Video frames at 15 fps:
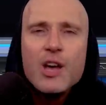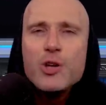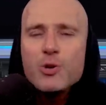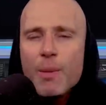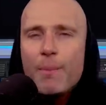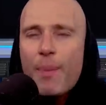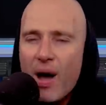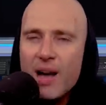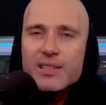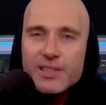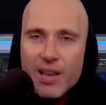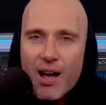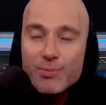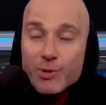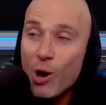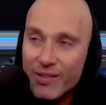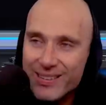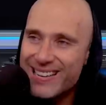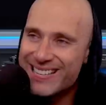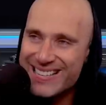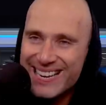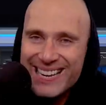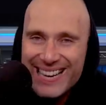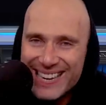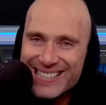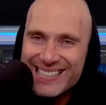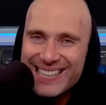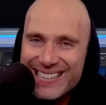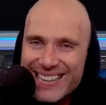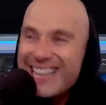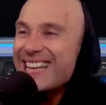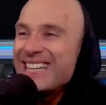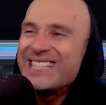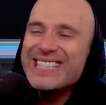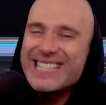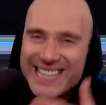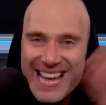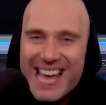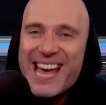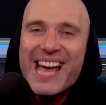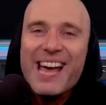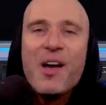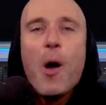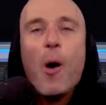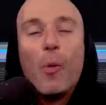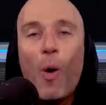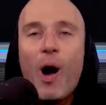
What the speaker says: You can buy Psalms on the internet. They're just there.